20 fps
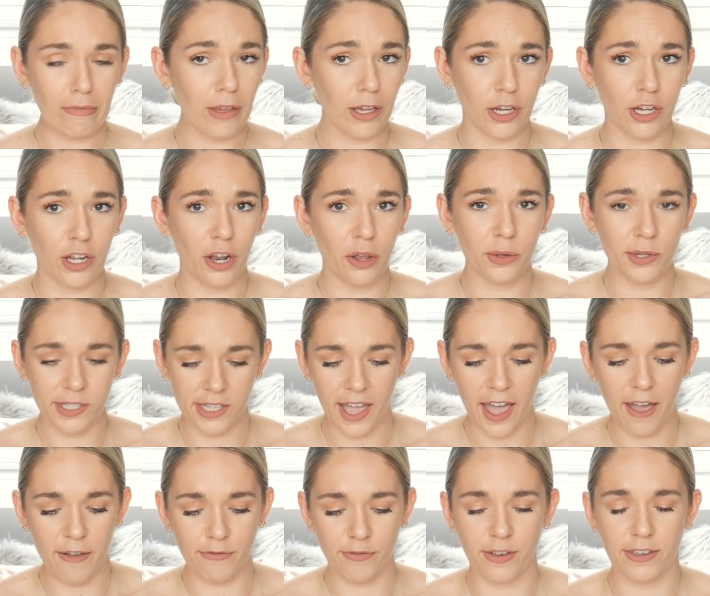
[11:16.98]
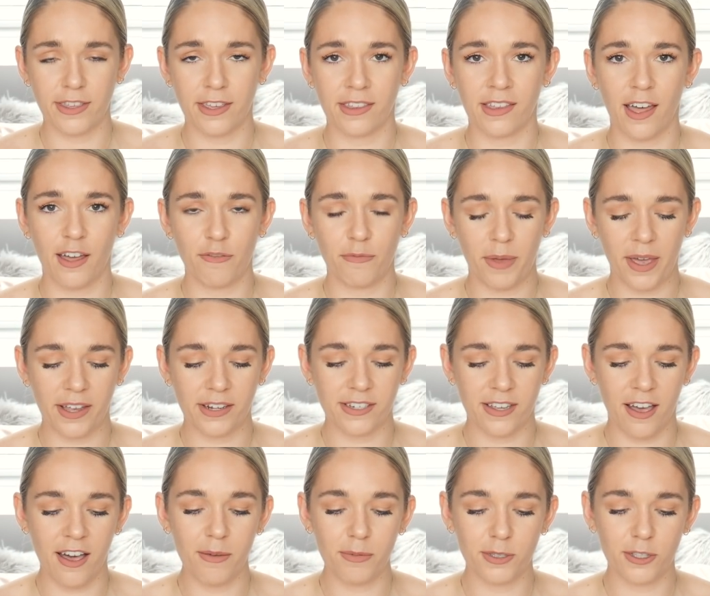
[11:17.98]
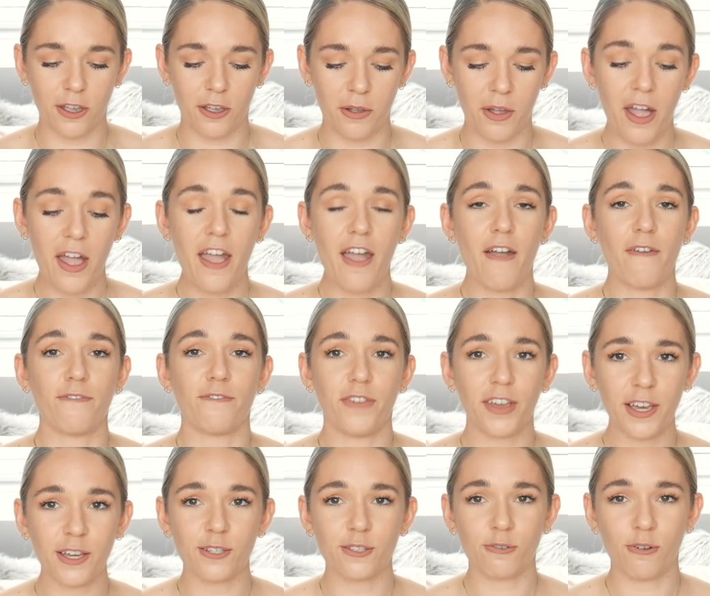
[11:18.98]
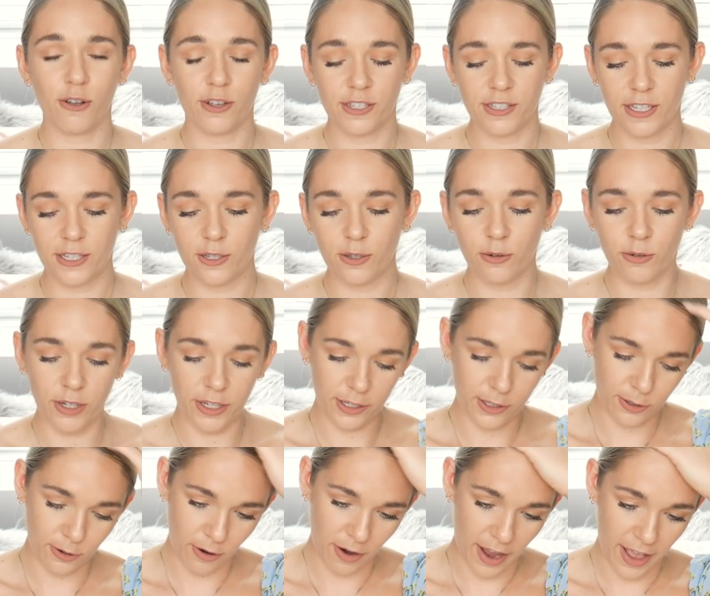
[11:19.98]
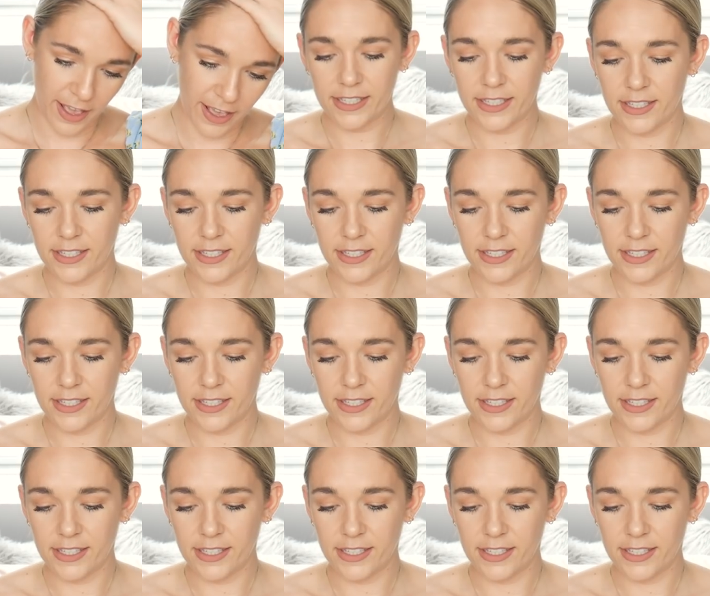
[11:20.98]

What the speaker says: close to everything that I've picked up, so fingers crossed this all looks great.